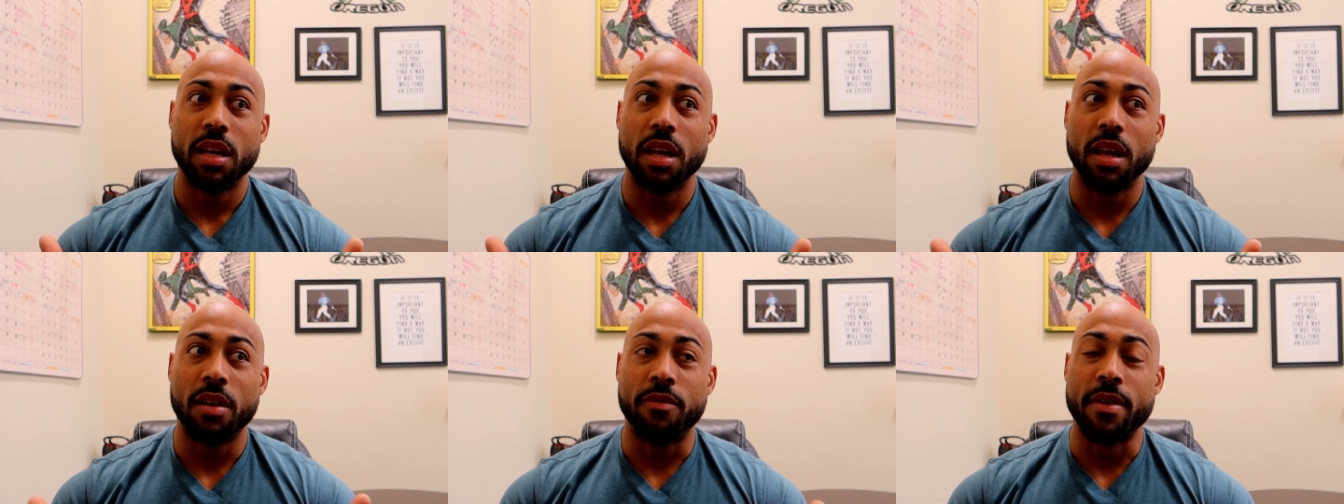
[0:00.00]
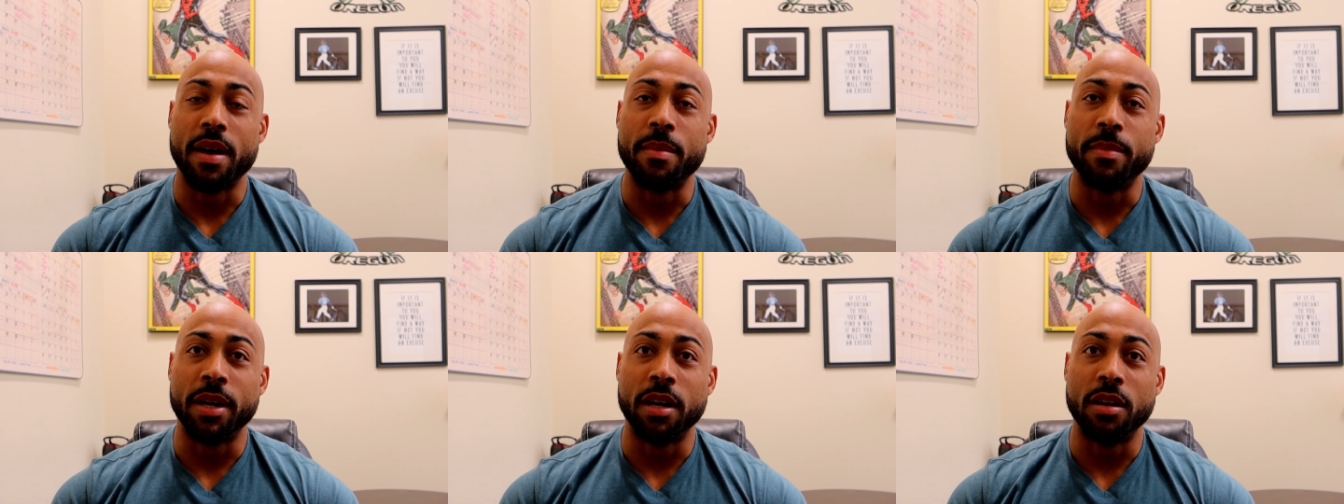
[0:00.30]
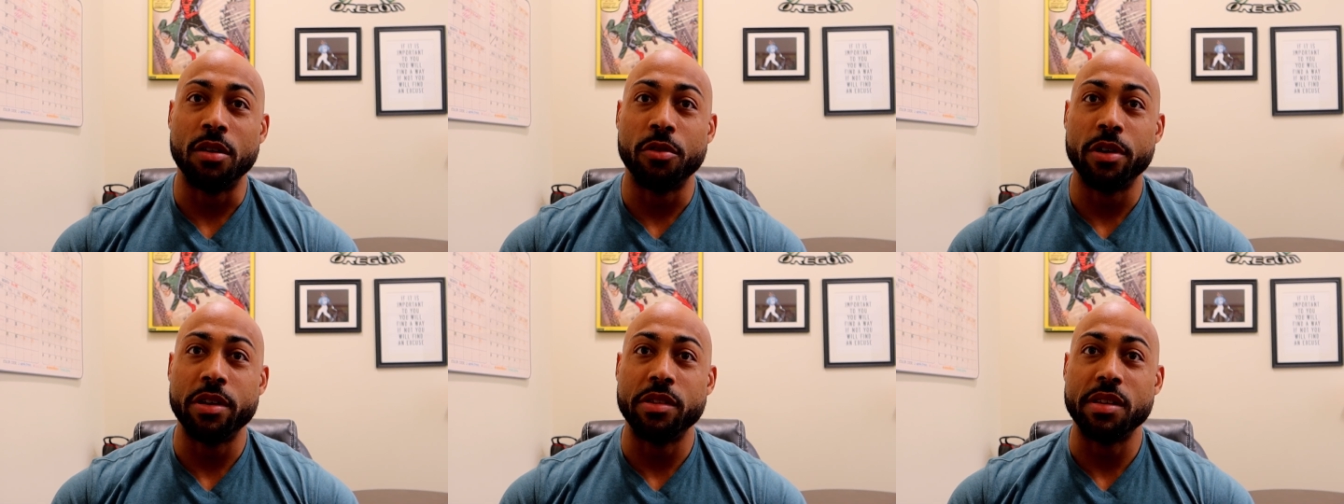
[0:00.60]
if I'm in
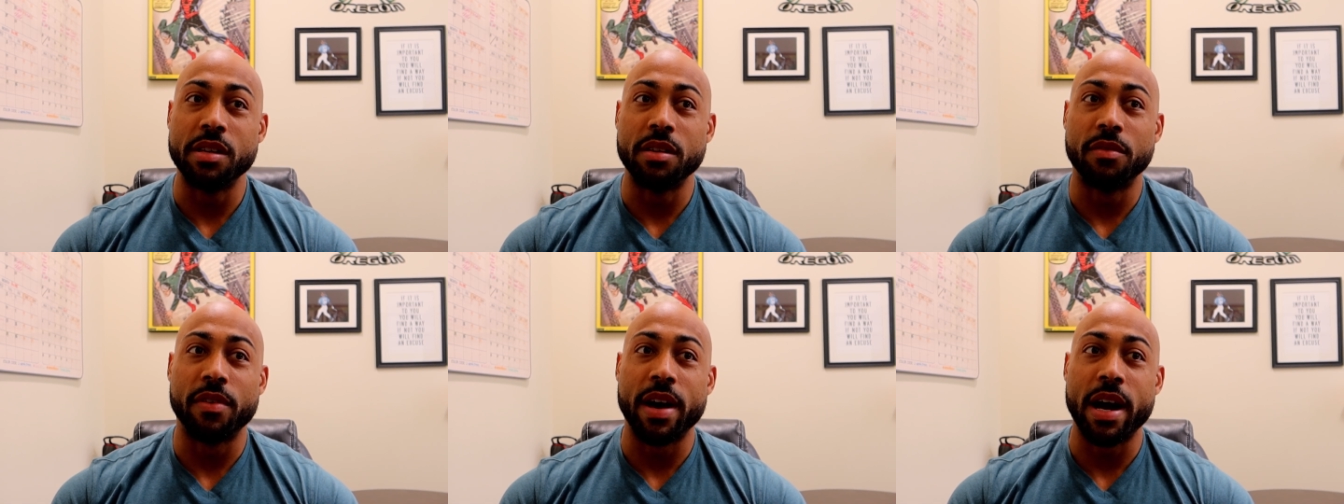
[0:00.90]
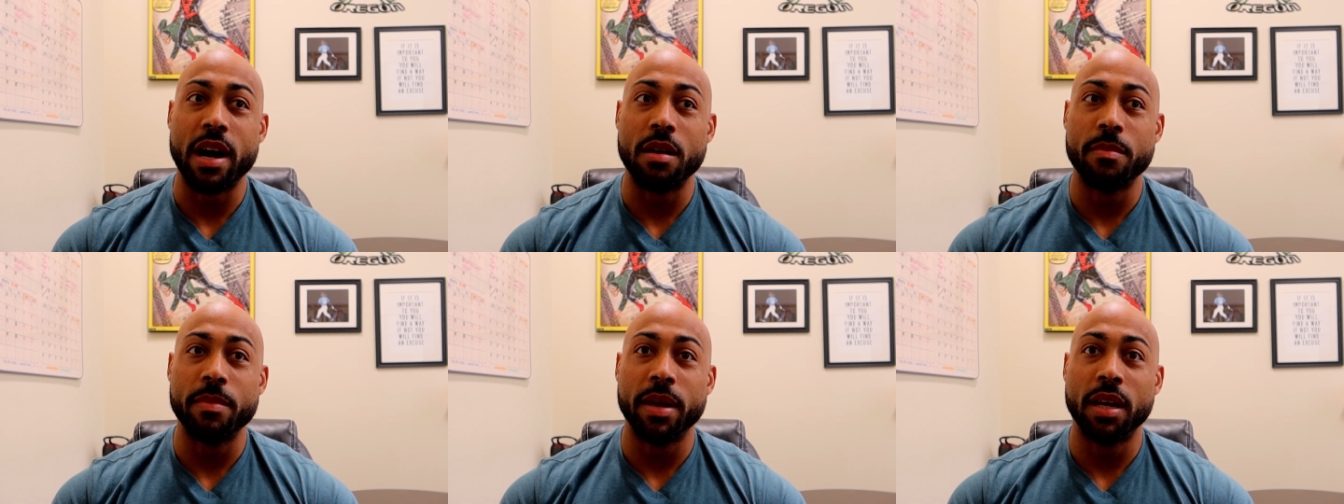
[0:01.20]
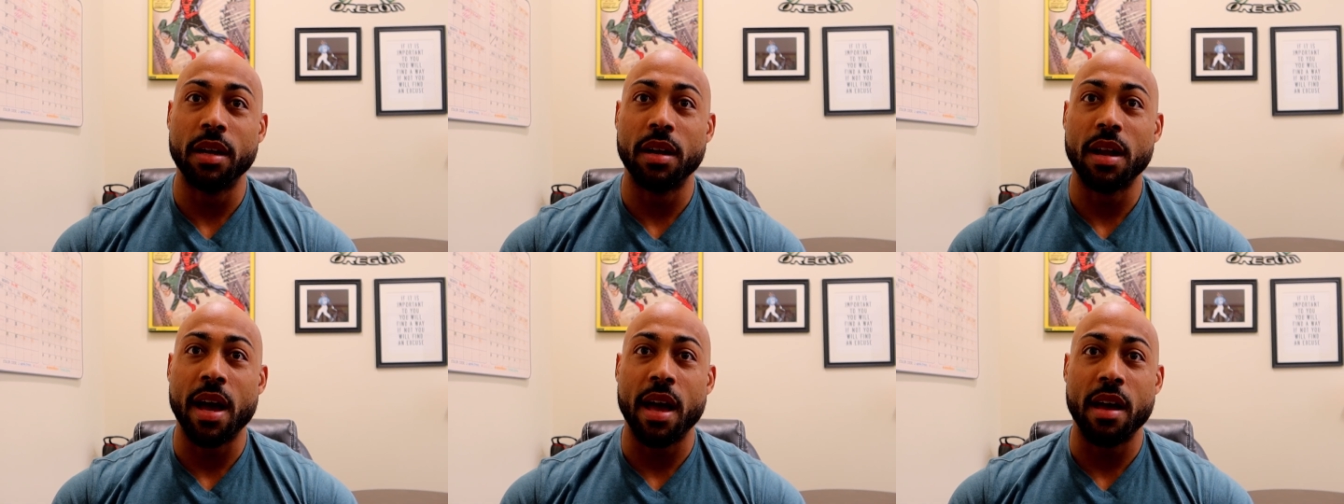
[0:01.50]
a noisy
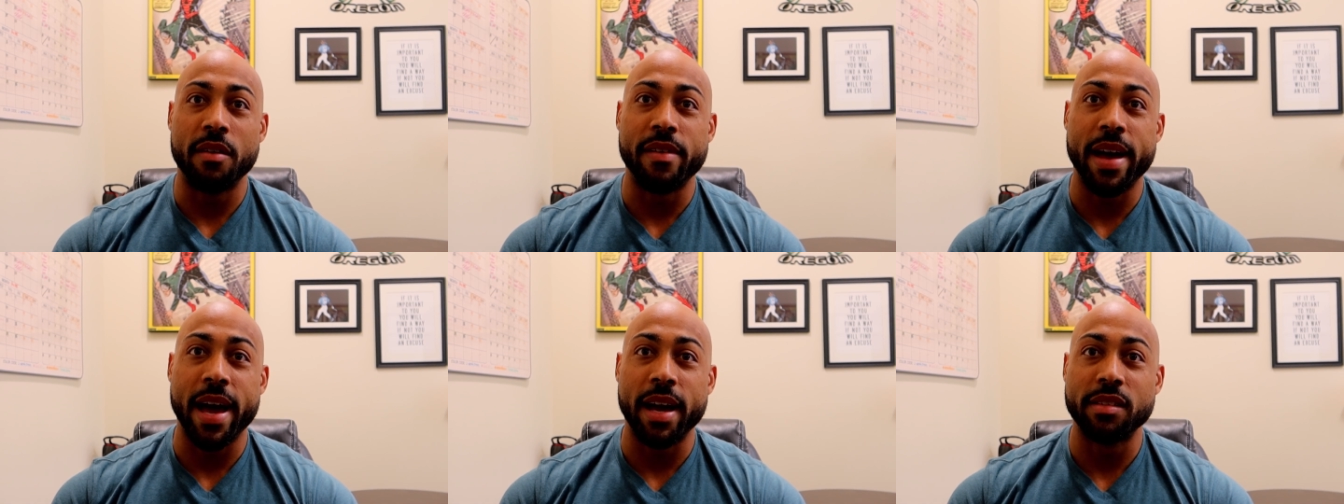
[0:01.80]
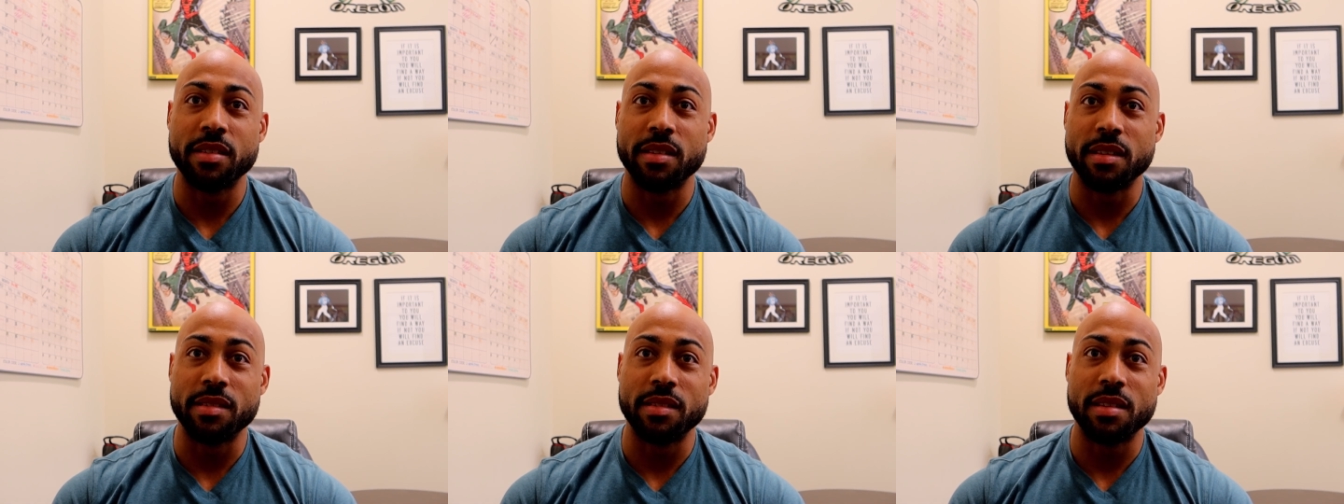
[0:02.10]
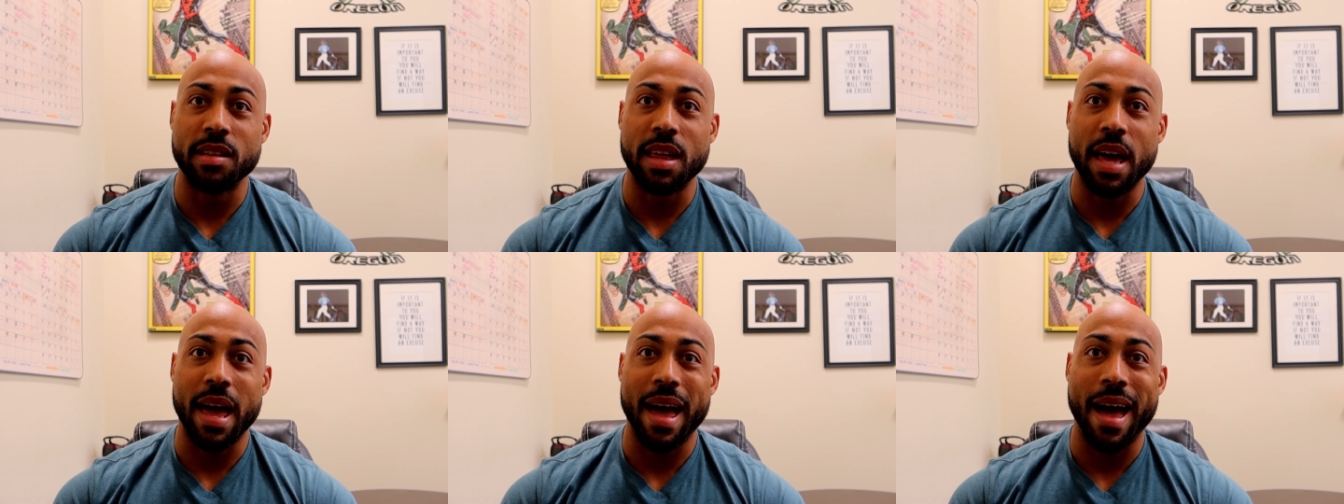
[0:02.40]
environment, I have access
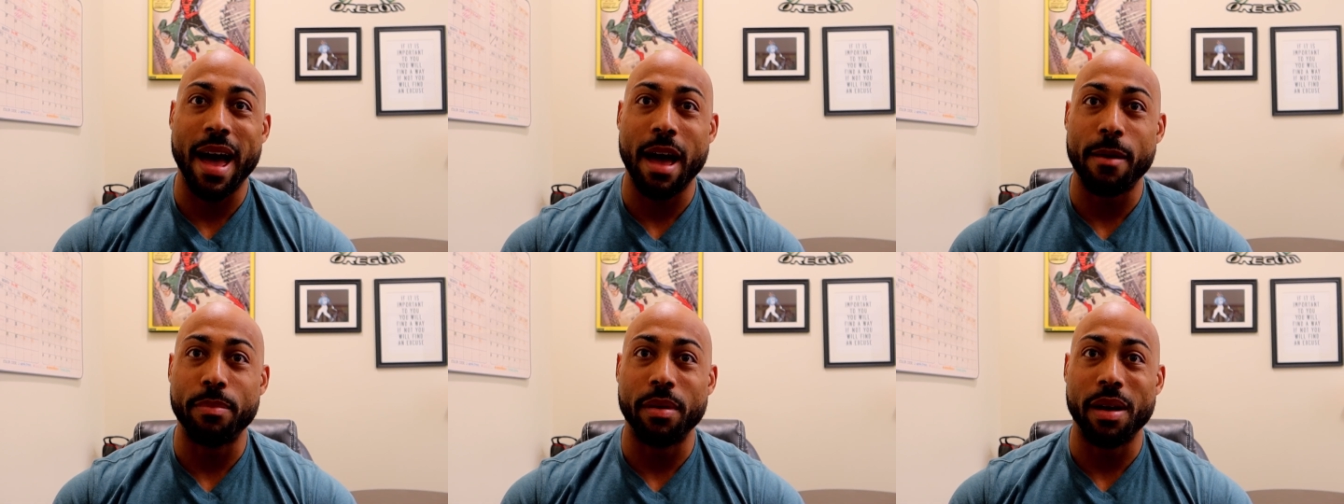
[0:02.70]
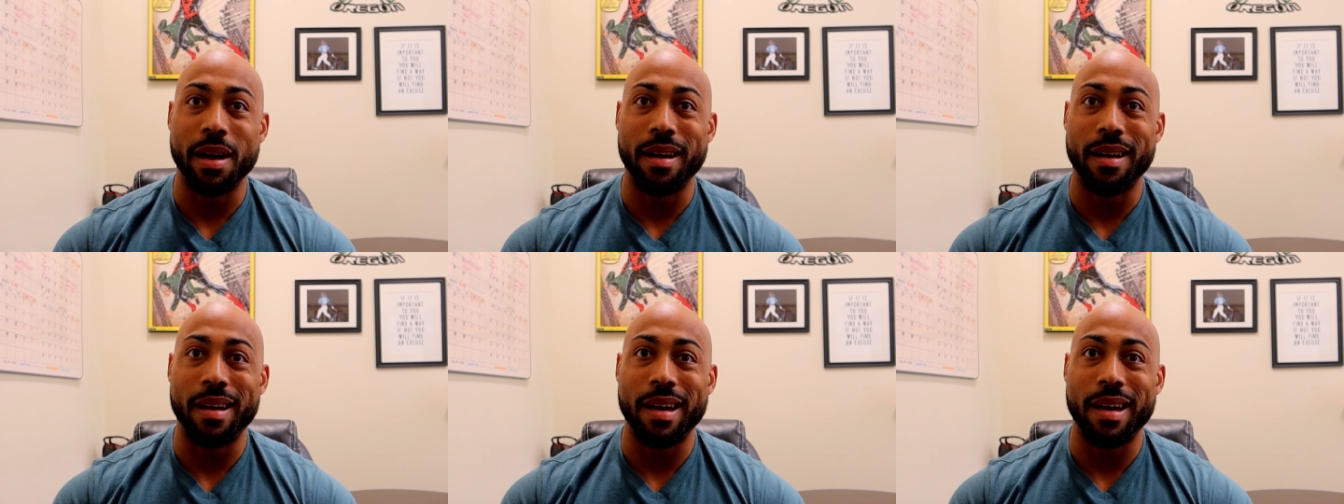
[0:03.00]
to the app,